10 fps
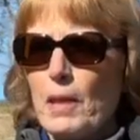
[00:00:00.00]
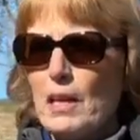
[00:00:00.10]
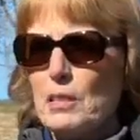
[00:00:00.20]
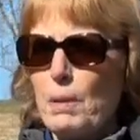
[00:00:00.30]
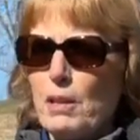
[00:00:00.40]

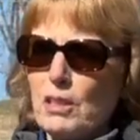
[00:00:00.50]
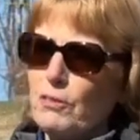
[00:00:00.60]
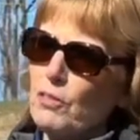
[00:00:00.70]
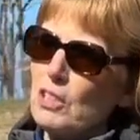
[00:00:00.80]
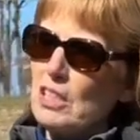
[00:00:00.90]
His budget
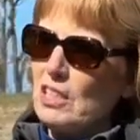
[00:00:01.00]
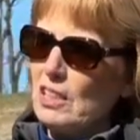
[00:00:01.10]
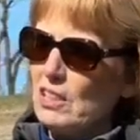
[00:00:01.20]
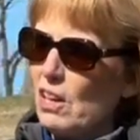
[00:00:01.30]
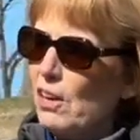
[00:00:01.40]
for
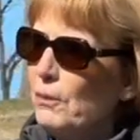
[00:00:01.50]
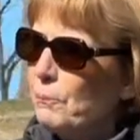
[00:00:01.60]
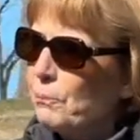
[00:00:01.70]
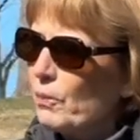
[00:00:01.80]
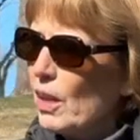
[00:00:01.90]
DCNR
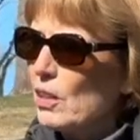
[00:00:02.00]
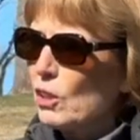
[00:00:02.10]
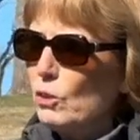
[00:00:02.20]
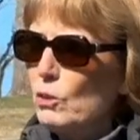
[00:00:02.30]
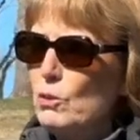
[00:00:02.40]

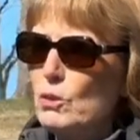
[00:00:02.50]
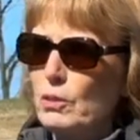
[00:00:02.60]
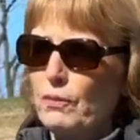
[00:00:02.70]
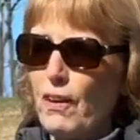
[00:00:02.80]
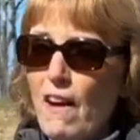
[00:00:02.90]
includes
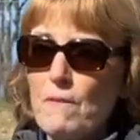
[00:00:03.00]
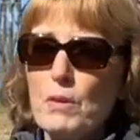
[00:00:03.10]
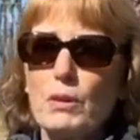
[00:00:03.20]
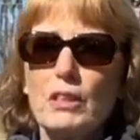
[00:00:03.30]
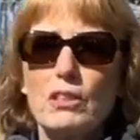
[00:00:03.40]
$5
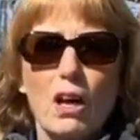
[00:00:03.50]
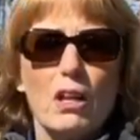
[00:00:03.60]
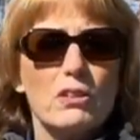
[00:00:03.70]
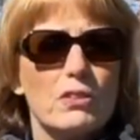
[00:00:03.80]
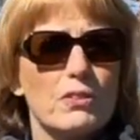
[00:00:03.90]
million
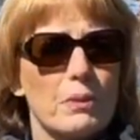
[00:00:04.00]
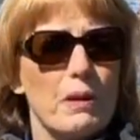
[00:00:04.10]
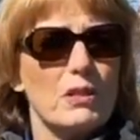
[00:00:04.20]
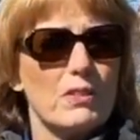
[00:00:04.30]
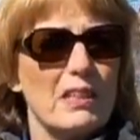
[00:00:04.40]
for the
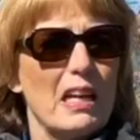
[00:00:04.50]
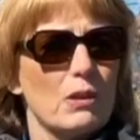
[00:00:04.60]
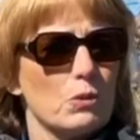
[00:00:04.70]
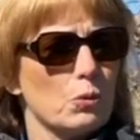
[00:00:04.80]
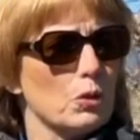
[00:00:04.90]
Pennsylvania
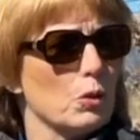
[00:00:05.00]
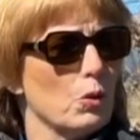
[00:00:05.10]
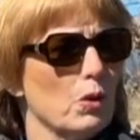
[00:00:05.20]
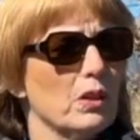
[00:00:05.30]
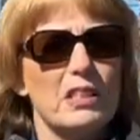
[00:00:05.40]
Outdoor
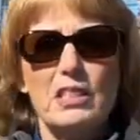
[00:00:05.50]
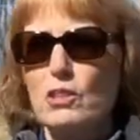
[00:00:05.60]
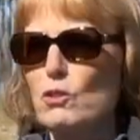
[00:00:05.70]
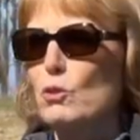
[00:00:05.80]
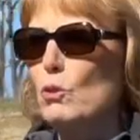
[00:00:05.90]
Corps. These
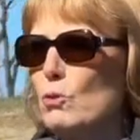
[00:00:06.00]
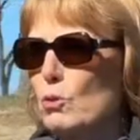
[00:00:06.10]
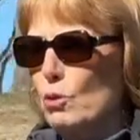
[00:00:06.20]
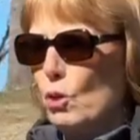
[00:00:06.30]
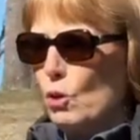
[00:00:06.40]
are youth
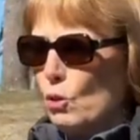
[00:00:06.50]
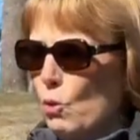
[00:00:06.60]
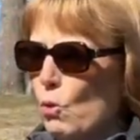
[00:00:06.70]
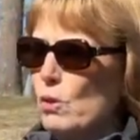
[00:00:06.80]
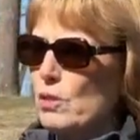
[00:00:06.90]

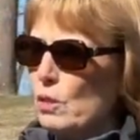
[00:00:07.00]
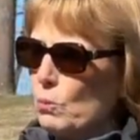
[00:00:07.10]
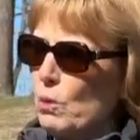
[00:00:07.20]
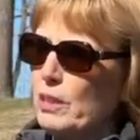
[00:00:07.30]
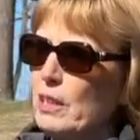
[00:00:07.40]
corps that are
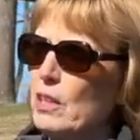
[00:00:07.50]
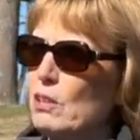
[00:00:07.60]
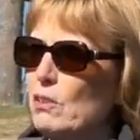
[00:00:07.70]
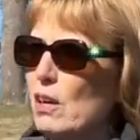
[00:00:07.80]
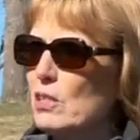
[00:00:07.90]
working
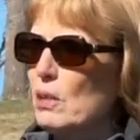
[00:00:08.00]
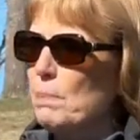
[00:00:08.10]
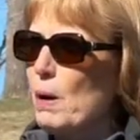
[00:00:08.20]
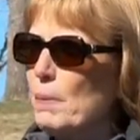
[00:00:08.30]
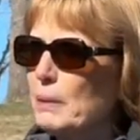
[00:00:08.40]
across our
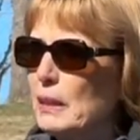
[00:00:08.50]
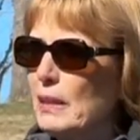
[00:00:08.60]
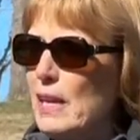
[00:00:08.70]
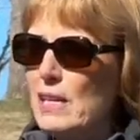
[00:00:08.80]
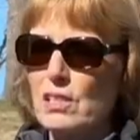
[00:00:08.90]
public
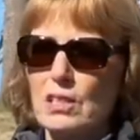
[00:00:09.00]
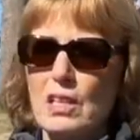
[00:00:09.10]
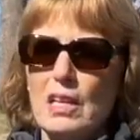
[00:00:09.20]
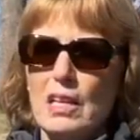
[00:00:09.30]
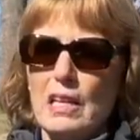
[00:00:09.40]
lands
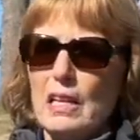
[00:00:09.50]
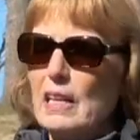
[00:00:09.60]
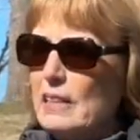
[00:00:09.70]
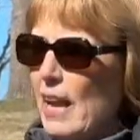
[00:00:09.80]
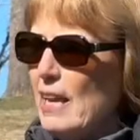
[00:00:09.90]

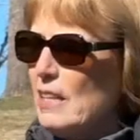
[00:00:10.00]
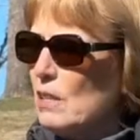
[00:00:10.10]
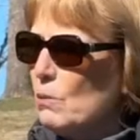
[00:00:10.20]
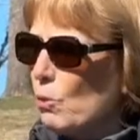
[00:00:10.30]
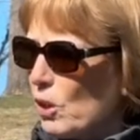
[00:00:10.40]
and
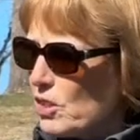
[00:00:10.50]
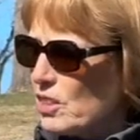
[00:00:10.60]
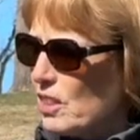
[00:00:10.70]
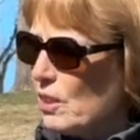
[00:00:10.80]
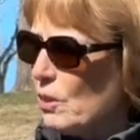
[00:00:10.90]
gaining work
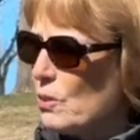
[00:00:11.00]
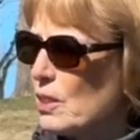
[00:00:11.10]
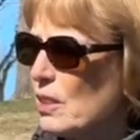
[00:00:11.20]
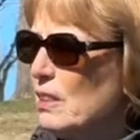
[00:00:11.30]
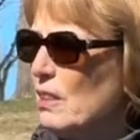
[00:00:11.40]
skills
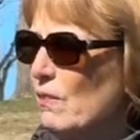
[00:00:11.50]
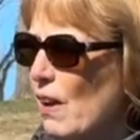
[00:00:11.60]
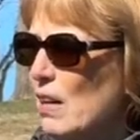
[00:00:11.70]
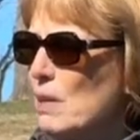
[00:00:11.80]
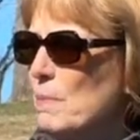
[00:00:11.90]
in the
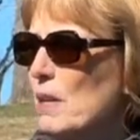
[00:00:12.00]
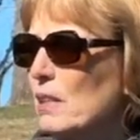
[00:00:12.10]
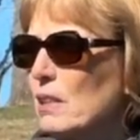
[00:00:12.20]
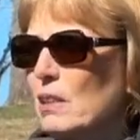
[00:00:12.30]
environment